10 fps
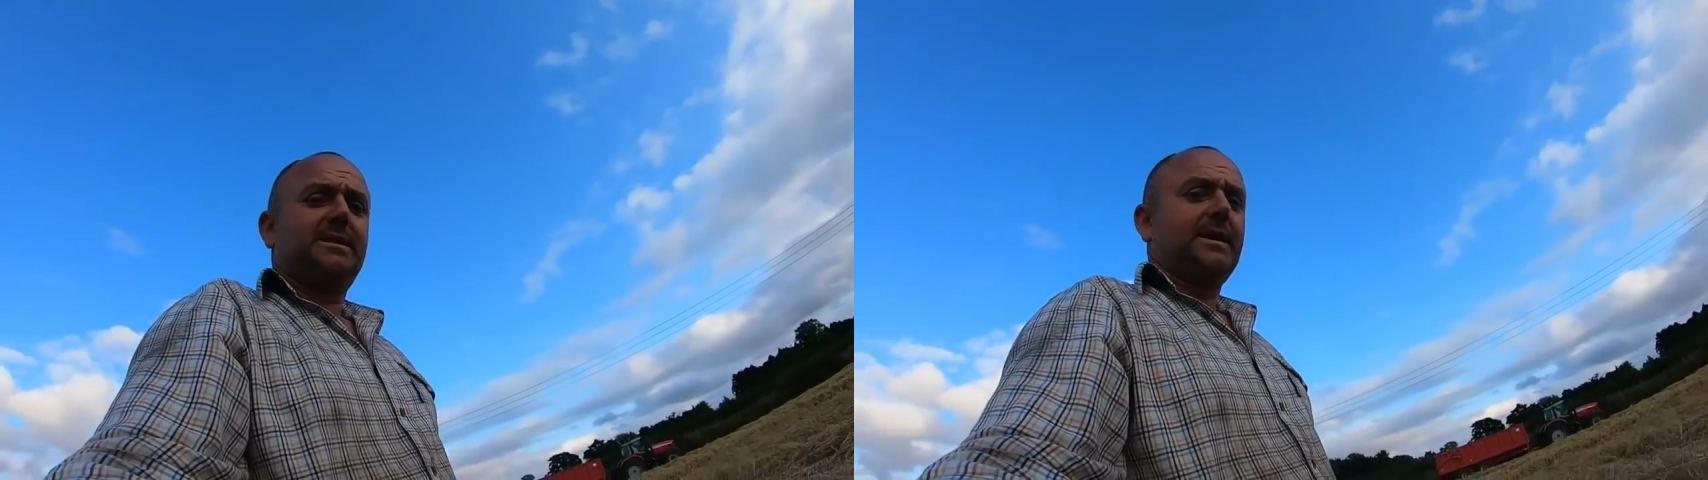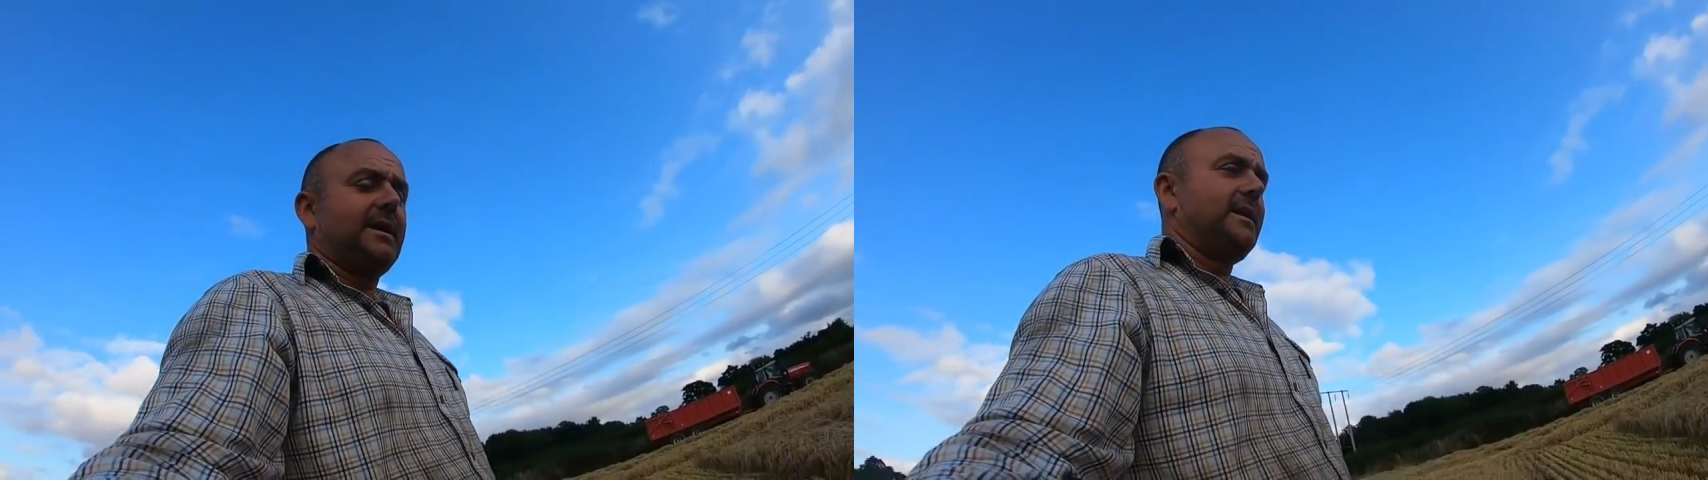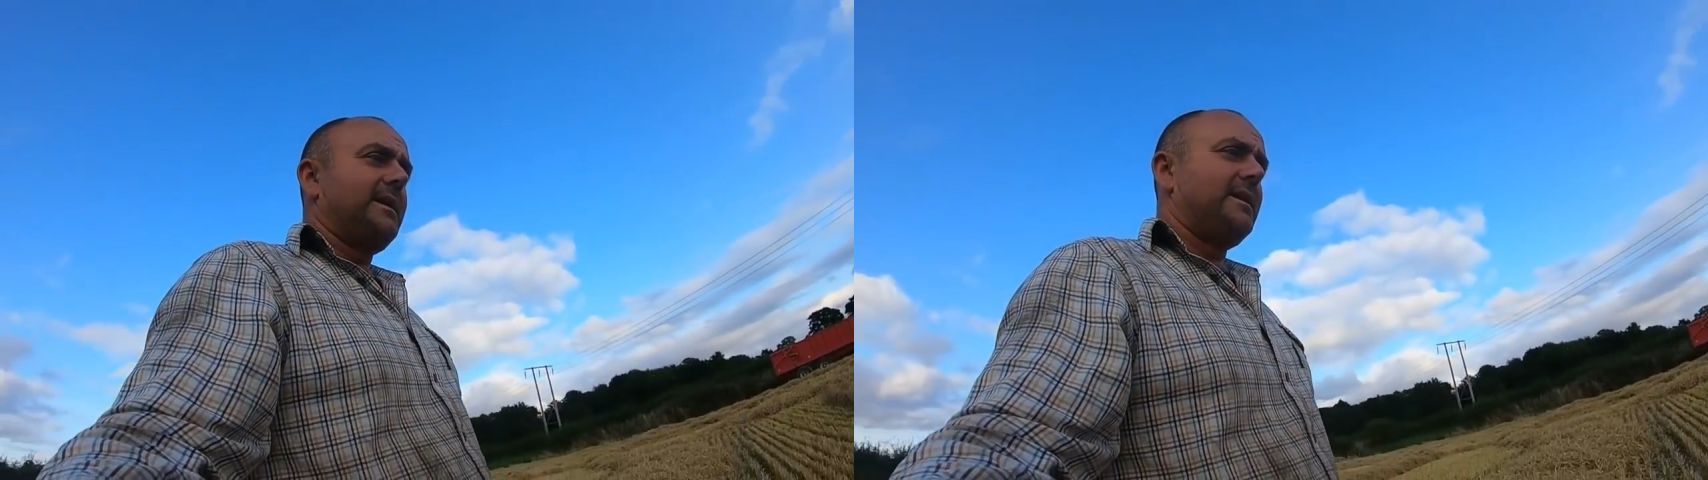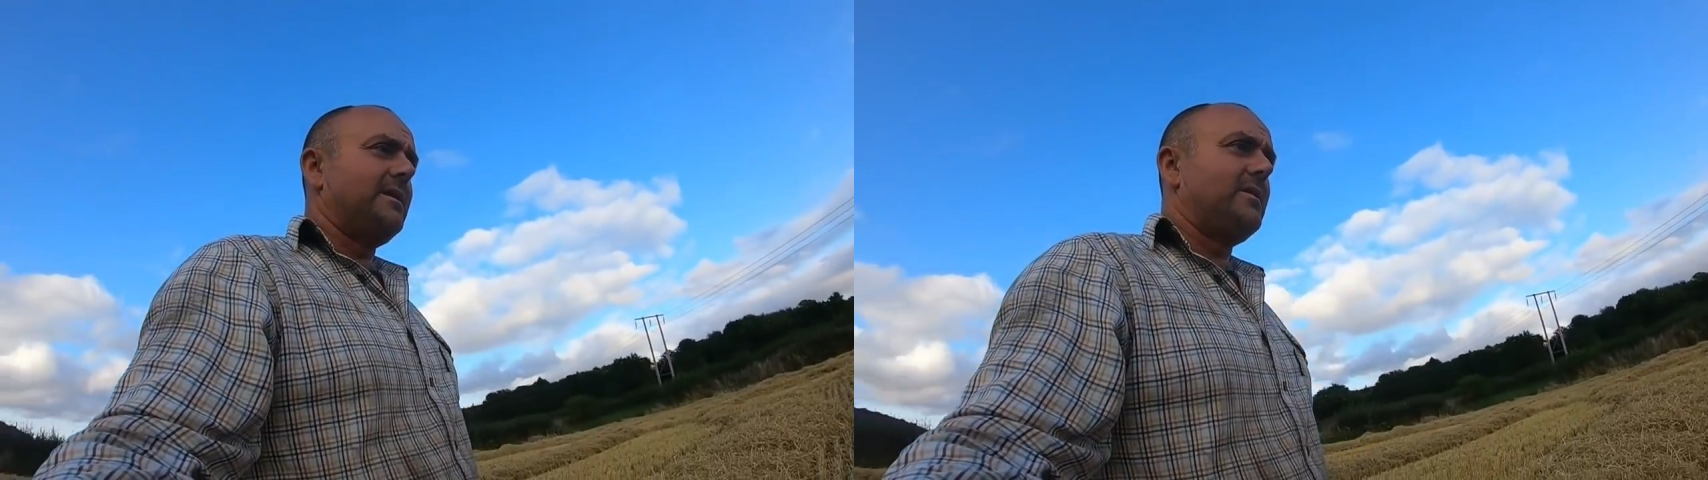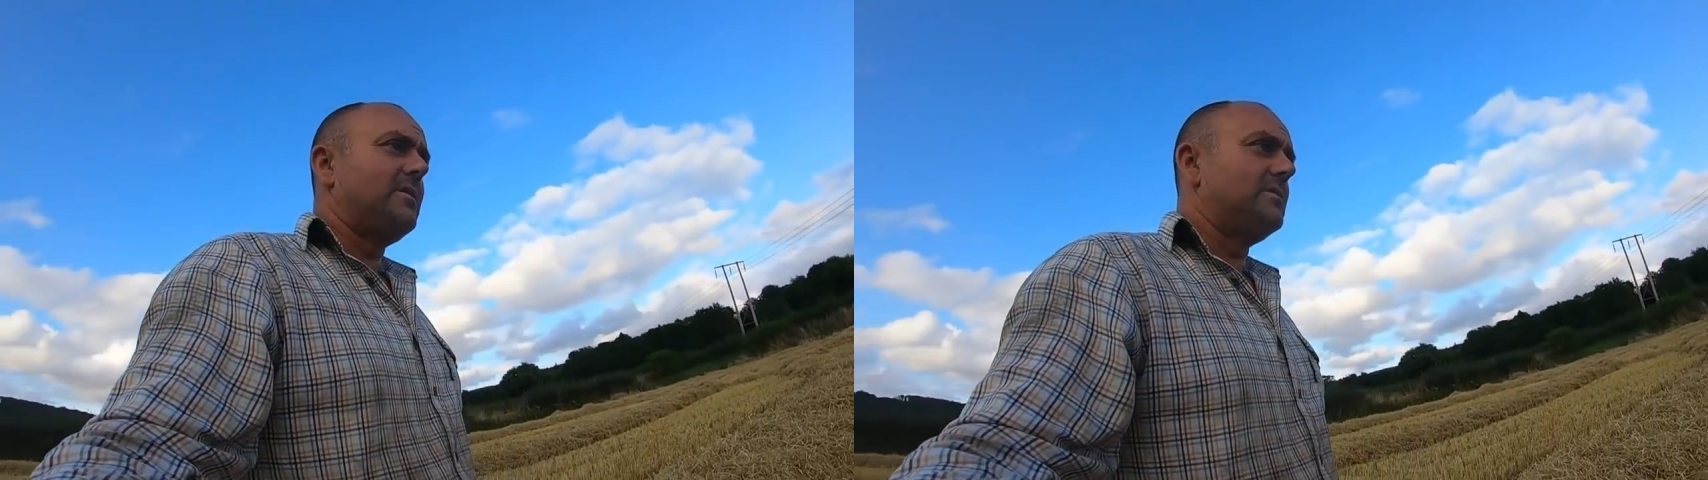digging in
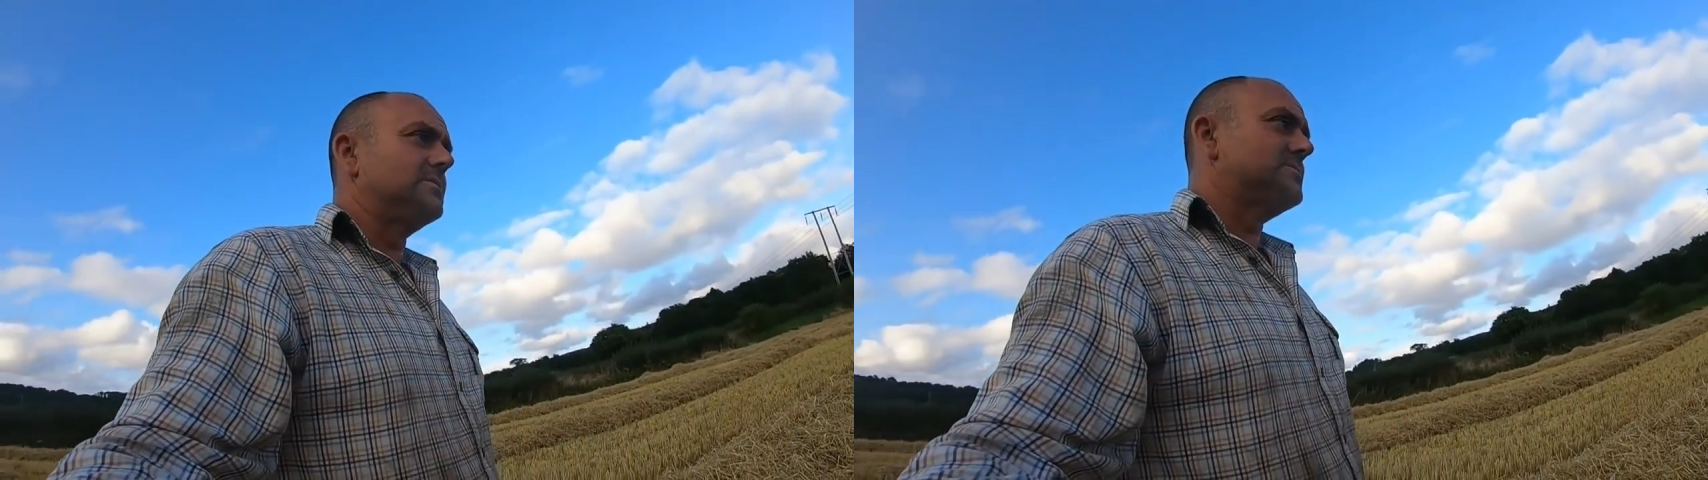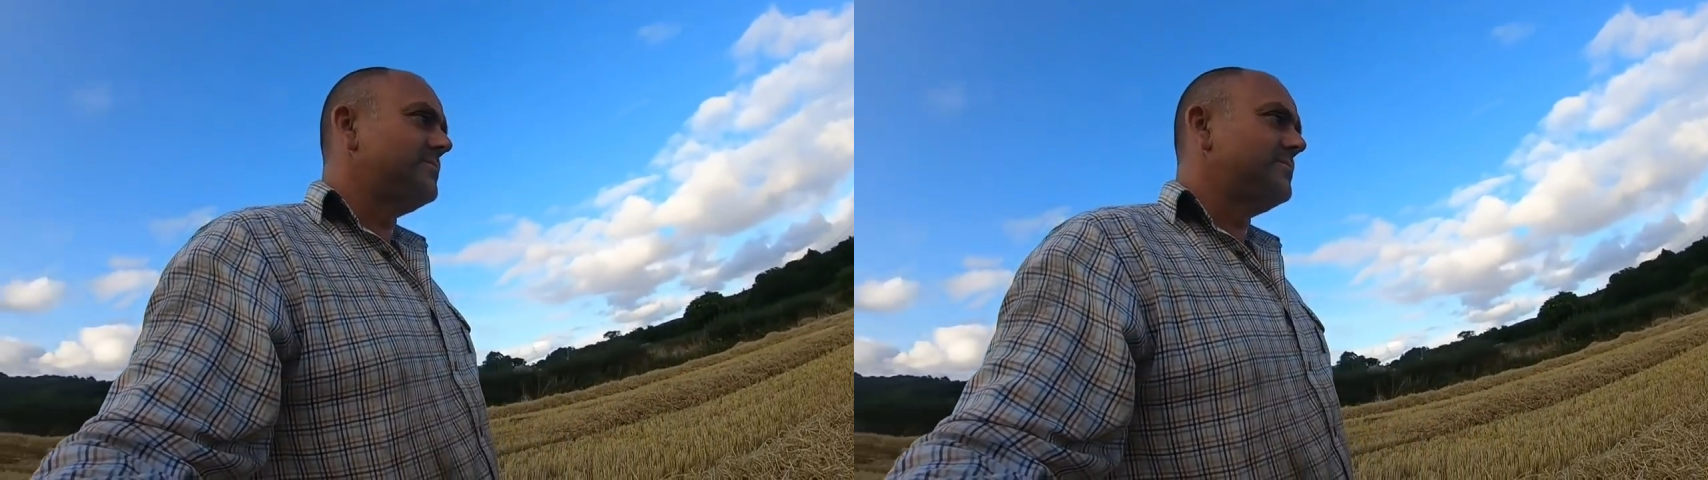and all,